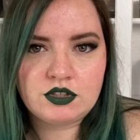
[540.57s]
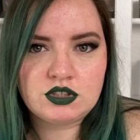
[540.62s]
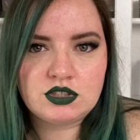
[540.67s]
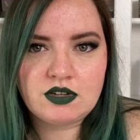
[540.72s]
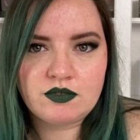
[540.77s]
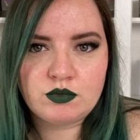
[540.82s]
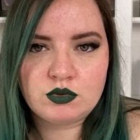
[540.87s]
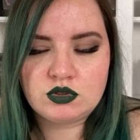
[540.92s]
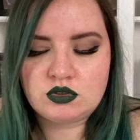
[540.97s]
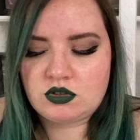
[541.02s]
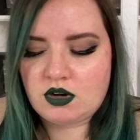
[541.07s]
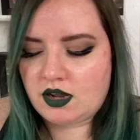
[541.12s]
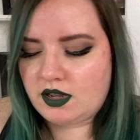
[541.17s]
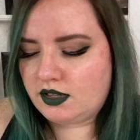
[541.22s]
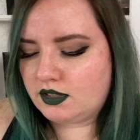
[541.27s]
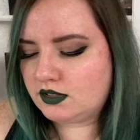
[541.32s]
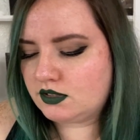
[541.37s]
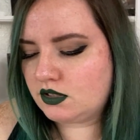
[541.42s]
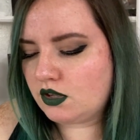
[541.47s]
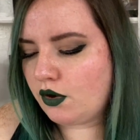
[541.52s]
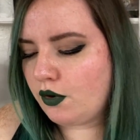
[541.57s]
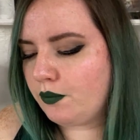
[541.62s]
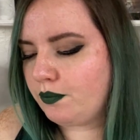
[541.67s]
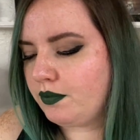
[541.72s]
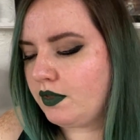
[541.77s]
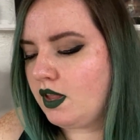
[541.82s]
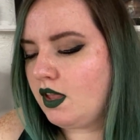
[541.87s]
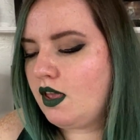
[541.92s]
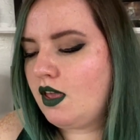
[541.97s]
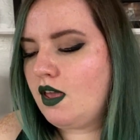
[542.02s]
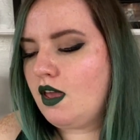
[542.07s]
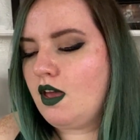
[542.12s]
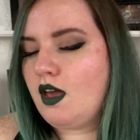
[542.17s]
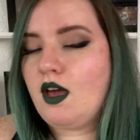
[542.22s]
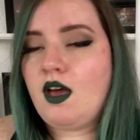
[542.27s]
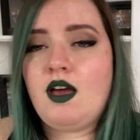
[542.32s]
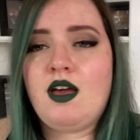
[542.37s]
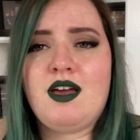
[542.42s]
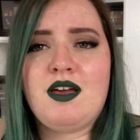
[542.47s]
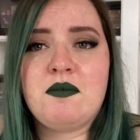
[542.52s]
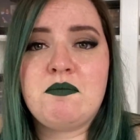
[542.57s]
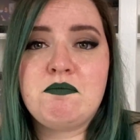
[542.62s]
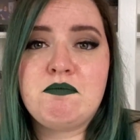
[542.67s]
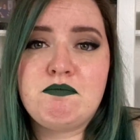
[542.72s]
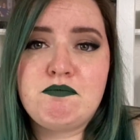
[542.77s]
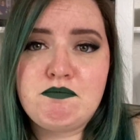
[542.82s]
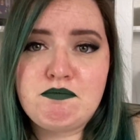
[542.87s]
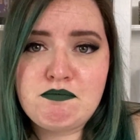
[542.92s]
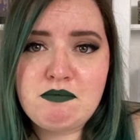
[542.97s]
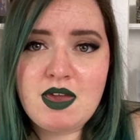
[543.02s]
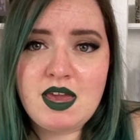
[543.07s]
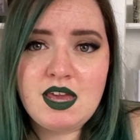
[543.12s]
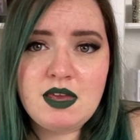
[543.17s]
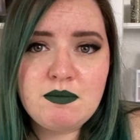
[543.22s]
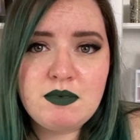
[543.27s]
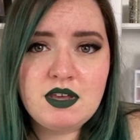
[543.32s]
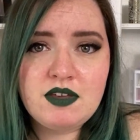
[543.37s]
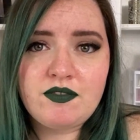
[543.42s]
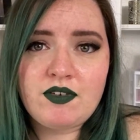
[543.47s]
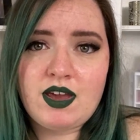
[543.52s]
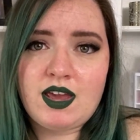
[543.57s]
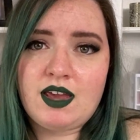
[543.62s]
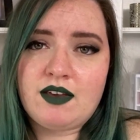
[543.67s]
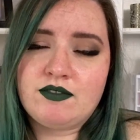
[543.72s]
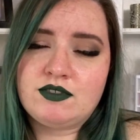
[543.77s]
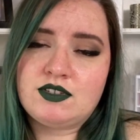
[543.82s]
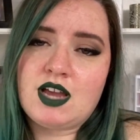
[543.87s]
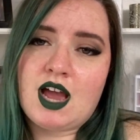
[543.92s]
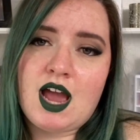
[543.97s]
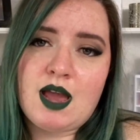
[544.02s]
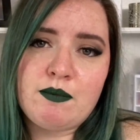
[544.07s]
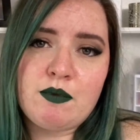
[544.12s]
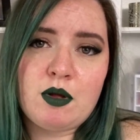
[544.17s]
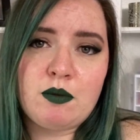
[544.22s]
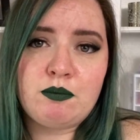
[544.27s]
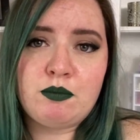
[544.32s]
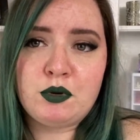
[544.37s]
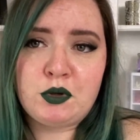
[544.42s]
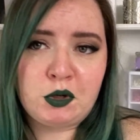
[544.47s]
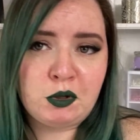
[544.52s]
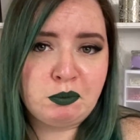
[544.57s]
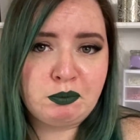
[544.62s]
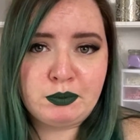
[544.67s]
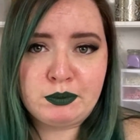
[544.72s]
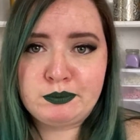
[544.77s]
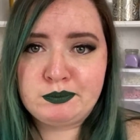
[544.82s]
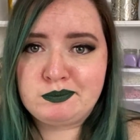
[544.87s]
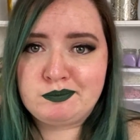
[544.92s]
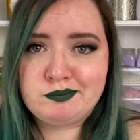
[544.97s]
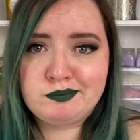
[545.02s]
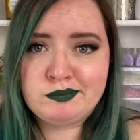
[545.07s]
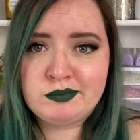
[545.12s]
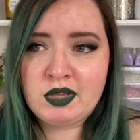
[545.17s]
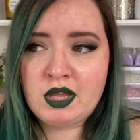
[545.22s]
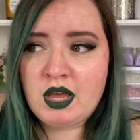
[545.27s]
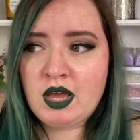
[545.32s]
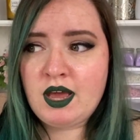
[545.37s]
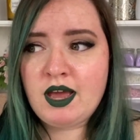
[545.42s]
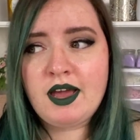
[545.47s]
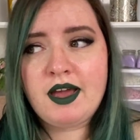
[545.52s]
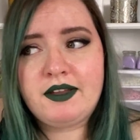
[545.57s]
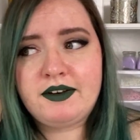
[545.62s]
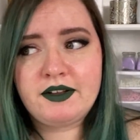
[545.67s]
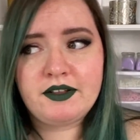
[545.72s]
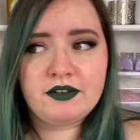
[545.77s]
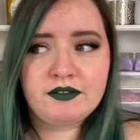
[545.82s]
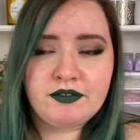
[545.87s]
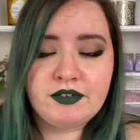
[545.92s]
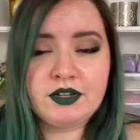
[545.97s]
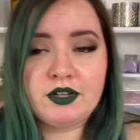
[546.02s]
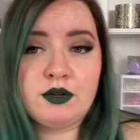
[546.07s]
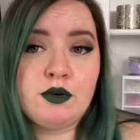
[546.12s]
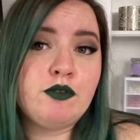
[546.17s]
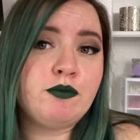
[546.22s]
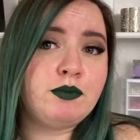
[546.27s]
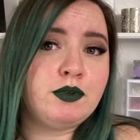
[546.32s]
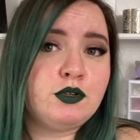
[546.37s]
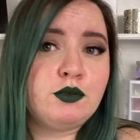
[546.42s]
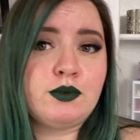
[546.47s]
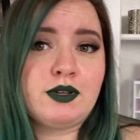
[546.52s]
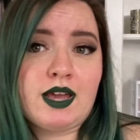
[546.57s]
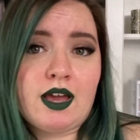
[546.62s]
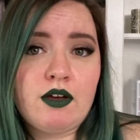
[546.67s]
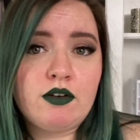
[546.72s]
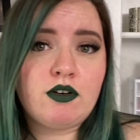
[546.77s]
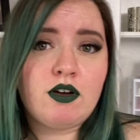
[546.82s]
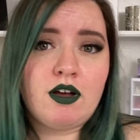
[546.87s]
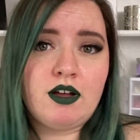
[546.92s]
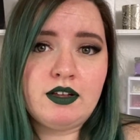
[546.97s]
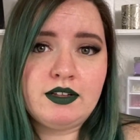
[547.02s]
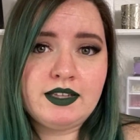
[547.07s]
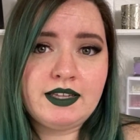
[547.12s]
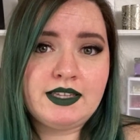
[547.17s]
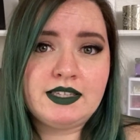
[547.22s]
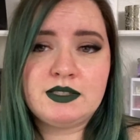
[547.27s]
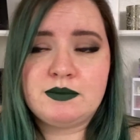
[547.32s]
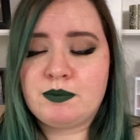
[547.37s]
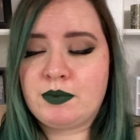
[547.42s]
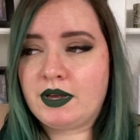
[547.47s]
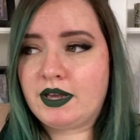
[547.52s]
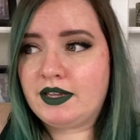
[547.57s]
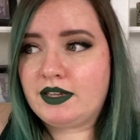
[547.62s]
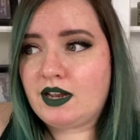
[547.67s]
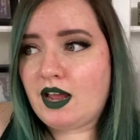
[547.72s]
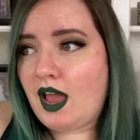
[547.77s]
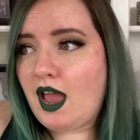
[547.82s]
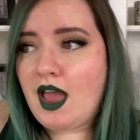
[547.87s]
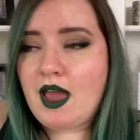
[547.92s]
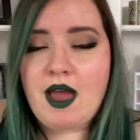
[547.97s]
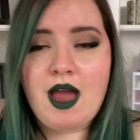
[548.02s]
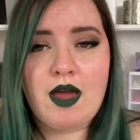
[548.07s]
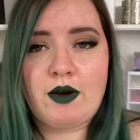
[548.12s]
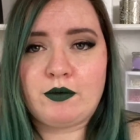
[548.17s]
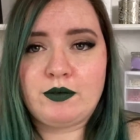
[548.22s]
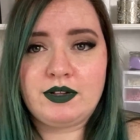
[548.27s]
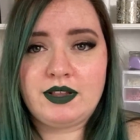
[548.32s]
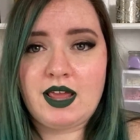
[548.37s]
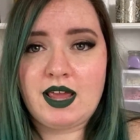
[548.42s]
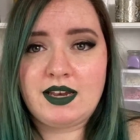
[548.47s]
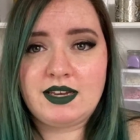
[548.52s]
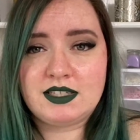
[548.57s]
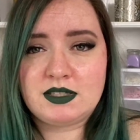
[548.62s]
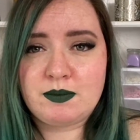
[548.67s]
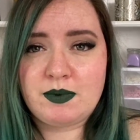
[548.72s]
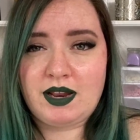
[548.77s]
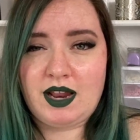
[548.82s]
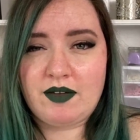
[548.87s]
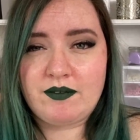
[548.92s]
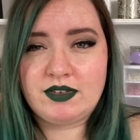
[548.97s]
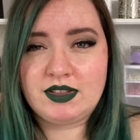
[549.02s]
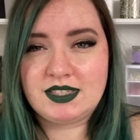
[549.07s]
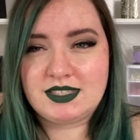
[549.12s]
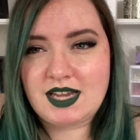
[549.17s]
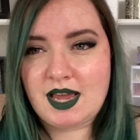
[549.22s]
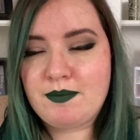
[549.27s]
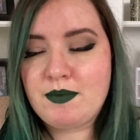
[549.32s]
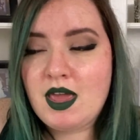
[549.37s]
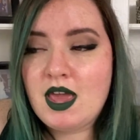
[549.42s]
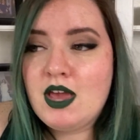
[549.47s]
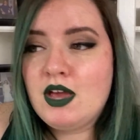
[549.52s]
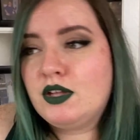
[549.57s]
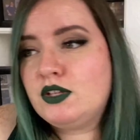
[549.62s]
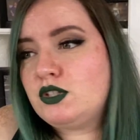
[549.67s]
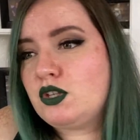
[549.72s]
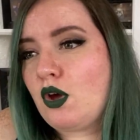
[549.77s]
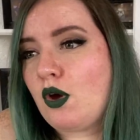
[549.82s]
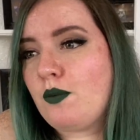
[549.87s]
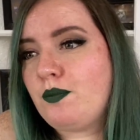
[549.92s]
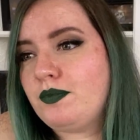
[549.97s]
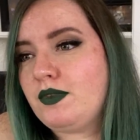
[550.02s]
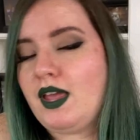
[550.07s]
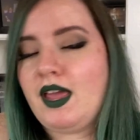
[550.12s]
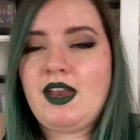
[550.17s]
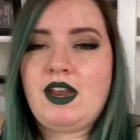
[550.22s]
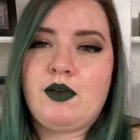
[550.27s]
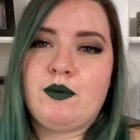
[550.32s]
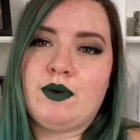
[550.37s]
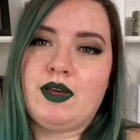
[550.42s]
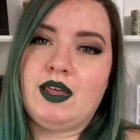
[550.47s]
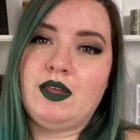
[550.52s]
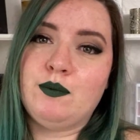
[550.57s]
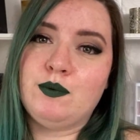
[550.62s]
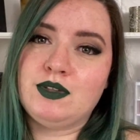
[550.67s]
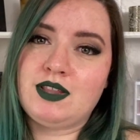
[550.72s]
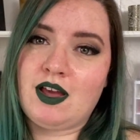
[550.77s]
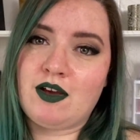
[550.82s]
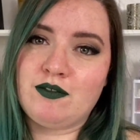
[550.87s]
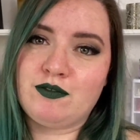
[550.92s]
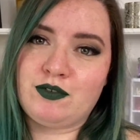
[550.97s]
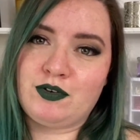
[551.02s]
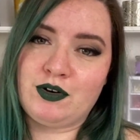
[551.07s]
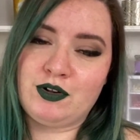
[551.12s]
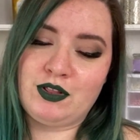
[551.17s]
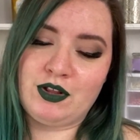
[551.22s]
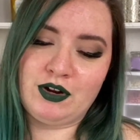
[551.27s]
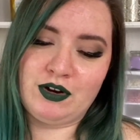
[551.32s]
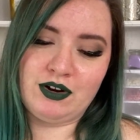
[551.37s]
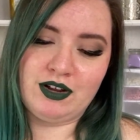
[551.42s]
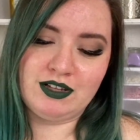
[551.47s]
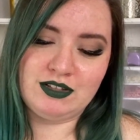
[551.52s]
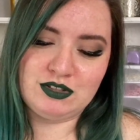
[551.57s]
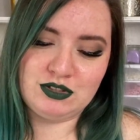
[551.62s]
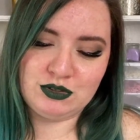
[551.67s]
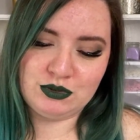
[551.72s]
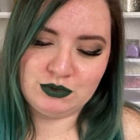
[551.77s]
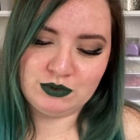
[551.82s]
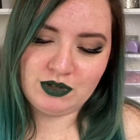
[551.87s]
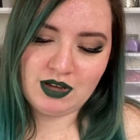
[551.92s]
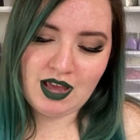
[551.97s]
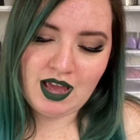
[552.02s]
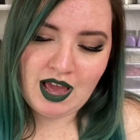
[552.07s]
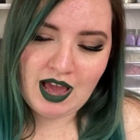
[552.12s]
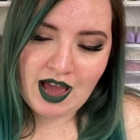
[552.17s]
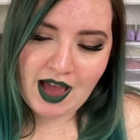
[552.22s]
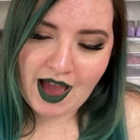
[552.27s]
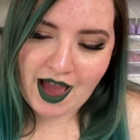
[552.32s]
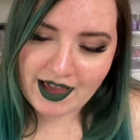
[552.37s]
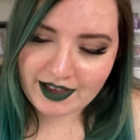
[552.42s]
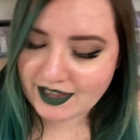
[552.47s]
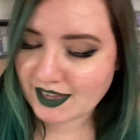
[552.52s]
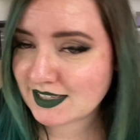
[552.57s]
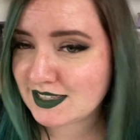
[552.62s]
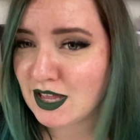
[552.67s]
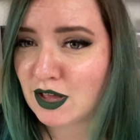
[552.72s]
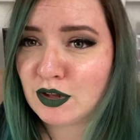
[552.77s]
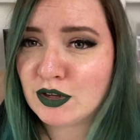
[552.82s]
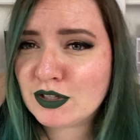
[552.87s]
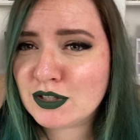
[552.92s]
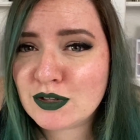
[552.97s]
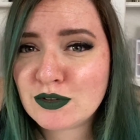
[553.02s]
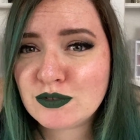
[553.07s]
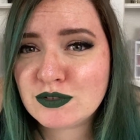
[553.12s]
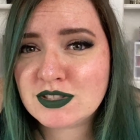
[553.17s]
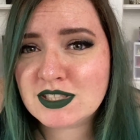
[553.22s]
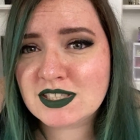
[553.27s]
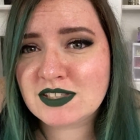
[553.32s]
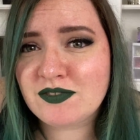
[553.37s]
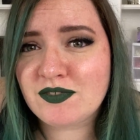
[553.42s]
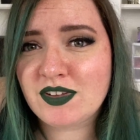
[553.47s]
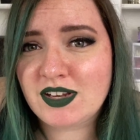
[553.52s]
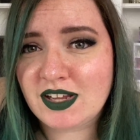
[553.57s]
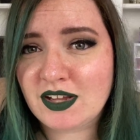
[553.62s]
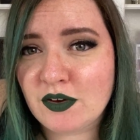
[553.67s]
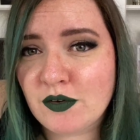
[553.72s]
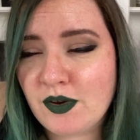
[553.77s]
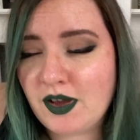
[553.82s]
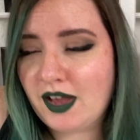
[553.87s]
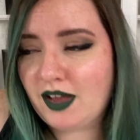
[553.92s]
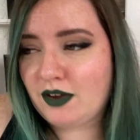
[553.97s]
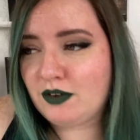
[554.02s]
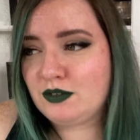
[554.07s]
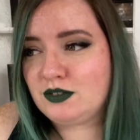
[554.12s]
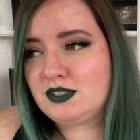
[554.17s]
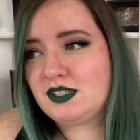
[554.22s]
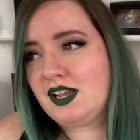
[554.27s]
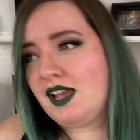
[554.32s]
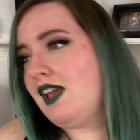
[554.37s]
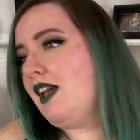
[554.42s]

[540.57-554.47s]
stuff was drying. So maybe if I have time, I'll put up another video of me doing alcohol inks, but I don't really anticipate having the time. So anyway, without further ado, I guess I'll close this video out,